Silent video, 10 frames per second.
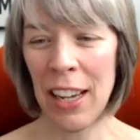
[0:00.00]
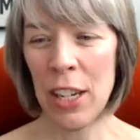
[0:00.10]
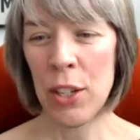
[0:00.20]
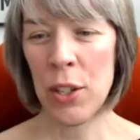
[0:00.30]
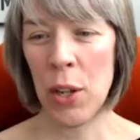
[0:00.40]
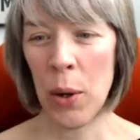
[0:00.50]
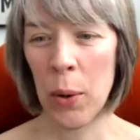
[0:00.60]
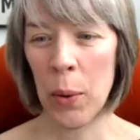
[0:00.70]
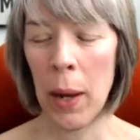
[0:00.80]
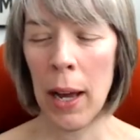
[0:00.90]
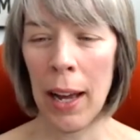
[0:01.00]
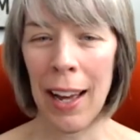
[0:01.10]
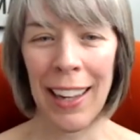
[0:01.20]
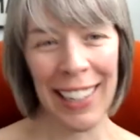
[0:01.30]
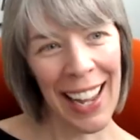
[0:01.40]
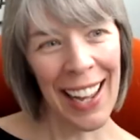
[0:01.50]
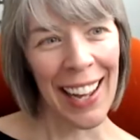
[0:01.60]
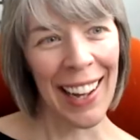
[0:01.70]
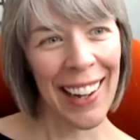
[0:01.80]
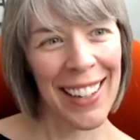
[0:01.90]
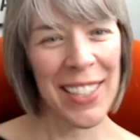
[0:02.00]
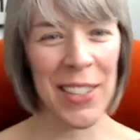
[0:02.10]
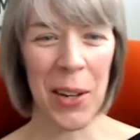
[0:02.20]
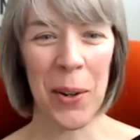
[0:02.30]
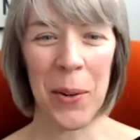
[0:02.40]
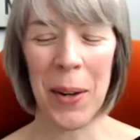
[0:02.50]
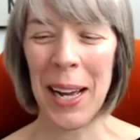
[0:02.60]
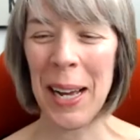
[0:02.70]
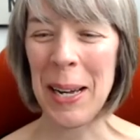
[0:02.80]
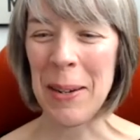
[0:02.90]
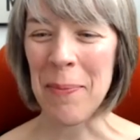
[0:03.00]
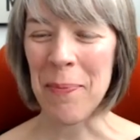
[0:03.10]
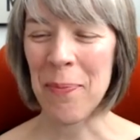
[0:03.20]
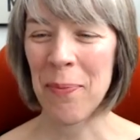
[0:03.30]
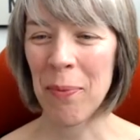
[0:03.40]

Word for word: So yeah. So um,